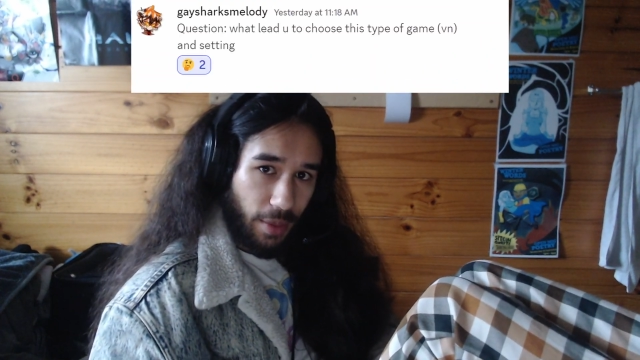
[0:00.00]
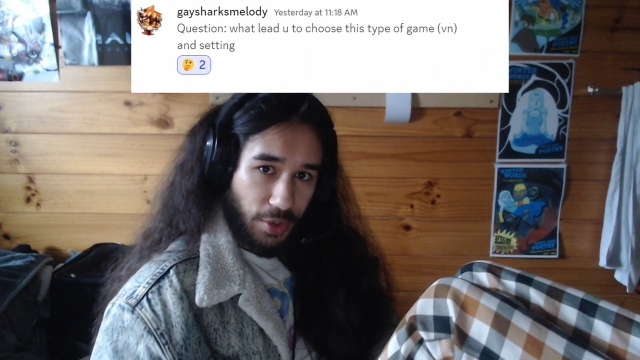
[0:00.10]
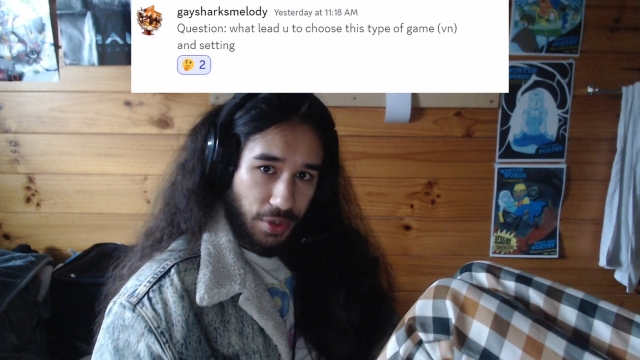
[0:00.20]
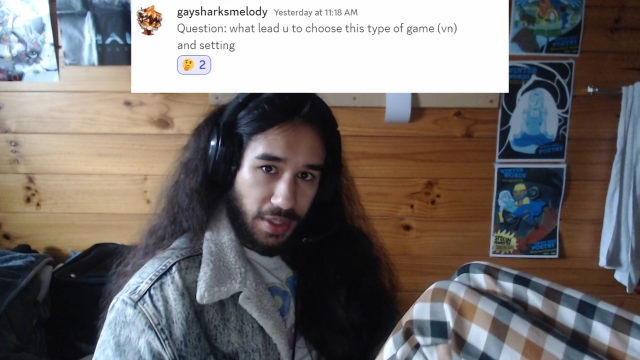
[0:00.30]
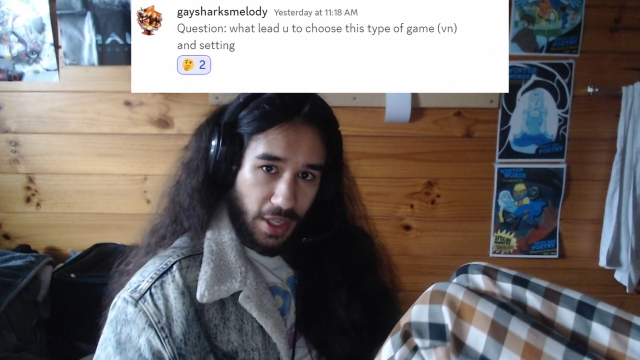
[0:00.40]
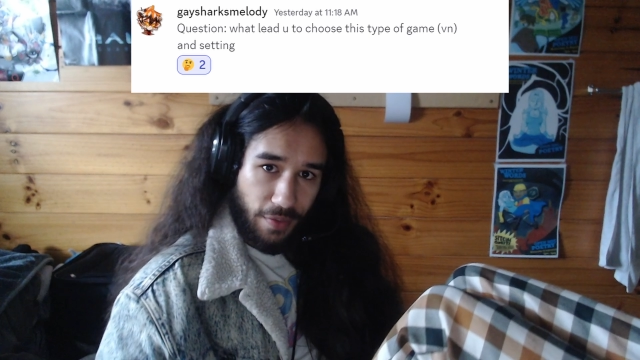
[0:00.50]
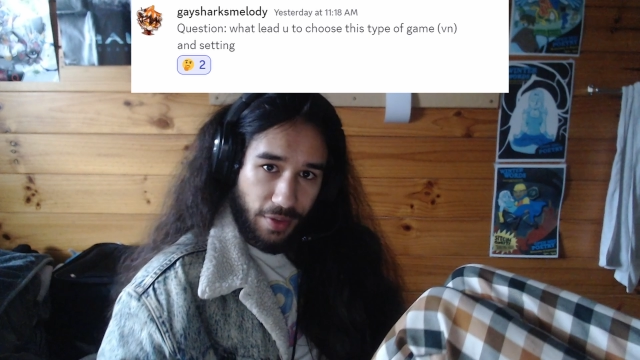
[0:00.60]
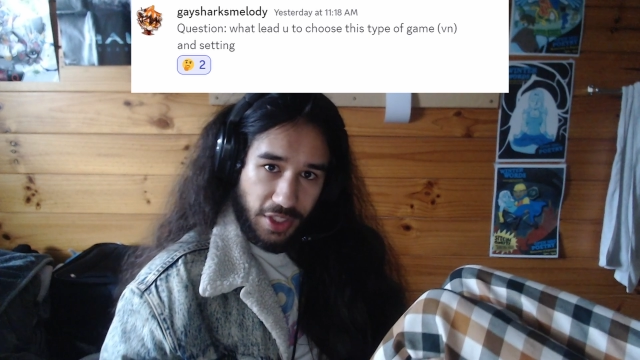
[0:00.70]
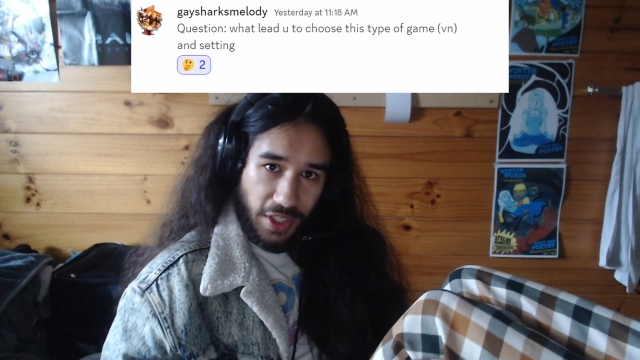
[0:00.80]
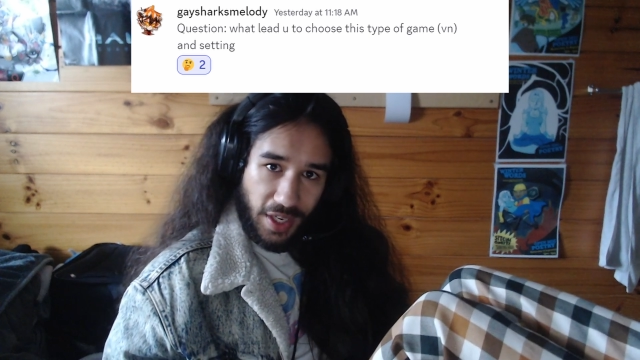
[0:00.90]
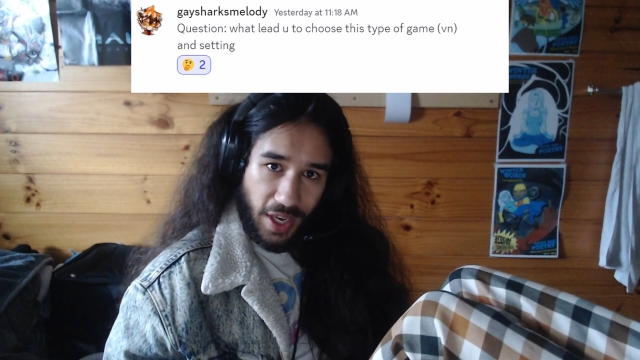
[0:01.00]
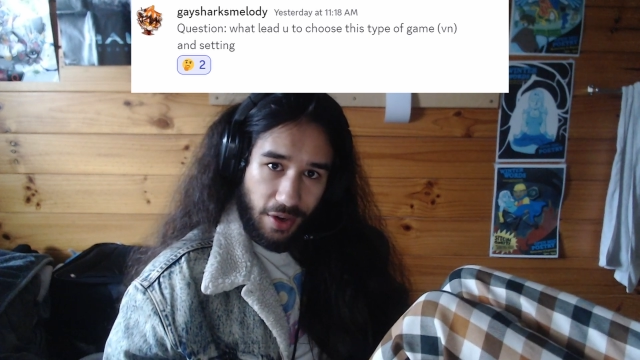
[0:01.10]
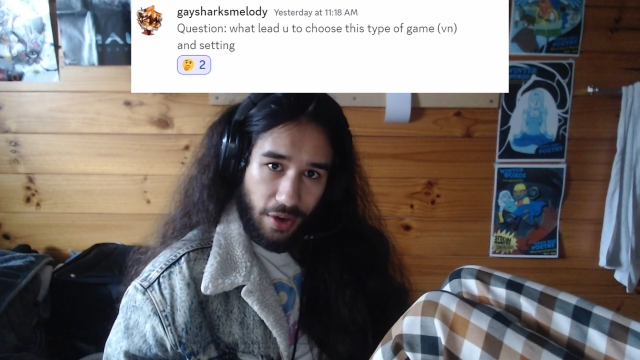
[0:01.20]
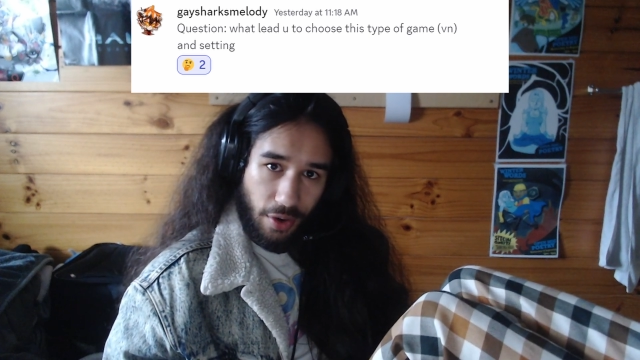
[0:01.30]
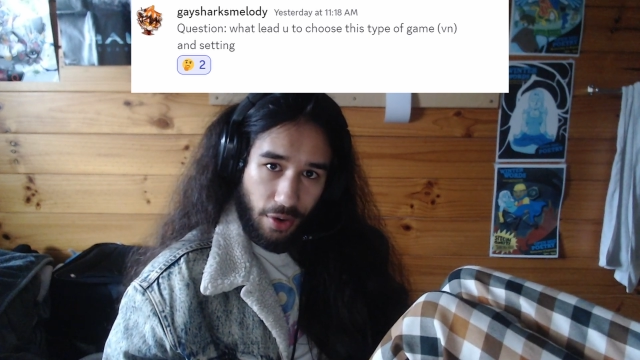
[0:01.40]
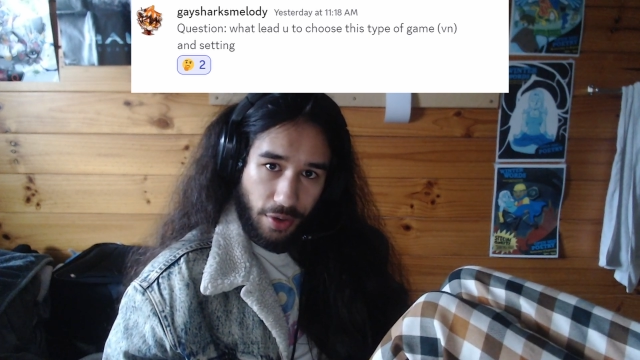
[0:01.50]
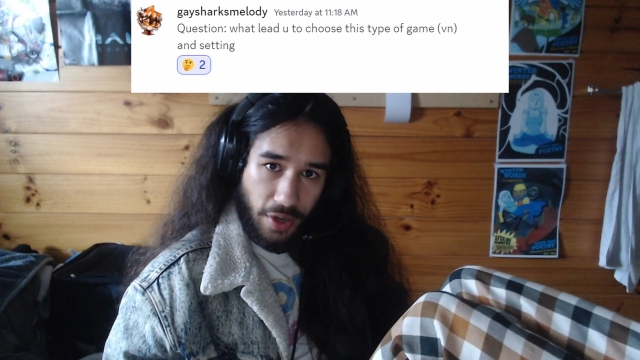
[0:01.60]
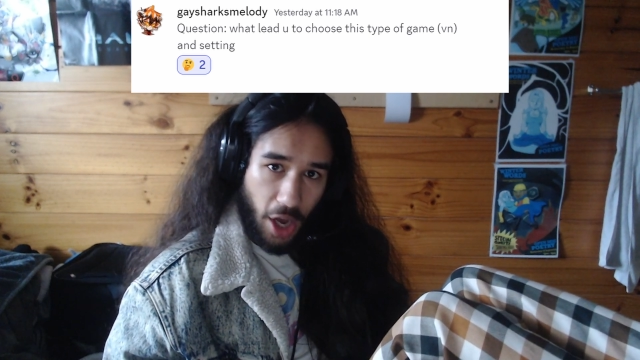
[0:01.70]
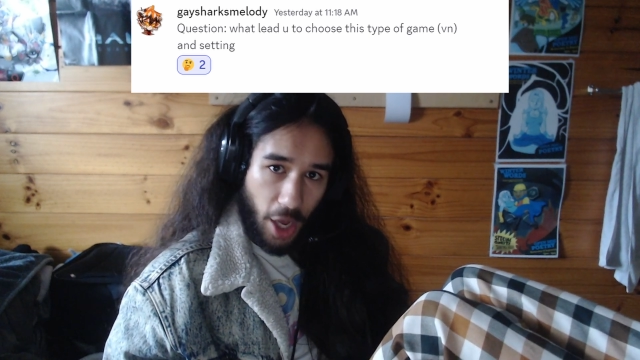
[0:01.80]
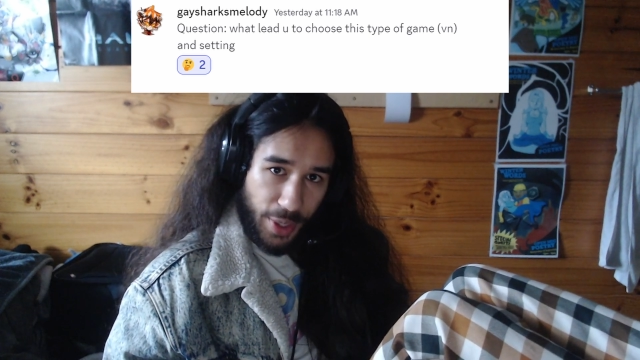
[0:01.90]
You should definitely check out her
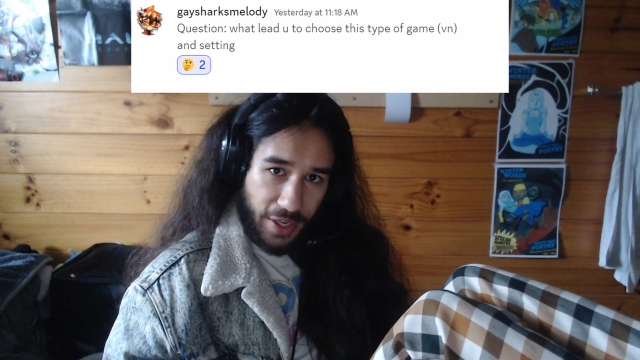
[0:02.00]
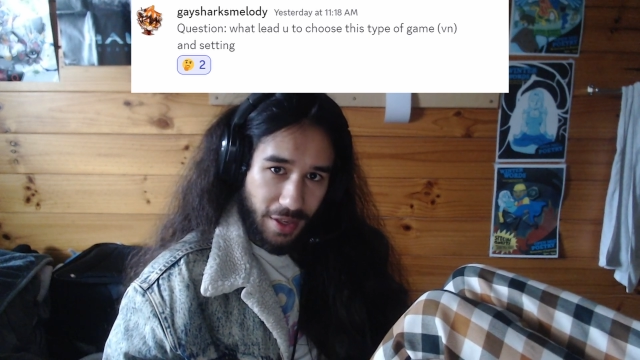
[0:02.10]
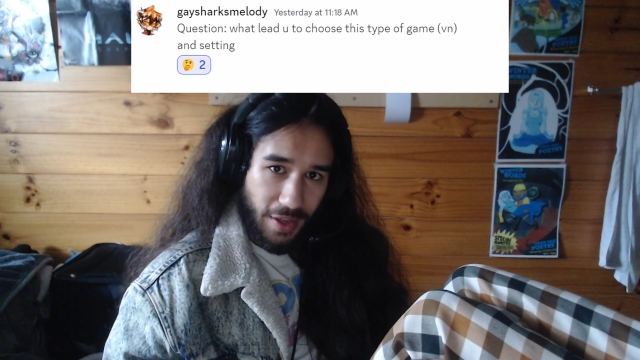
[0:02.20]
comic.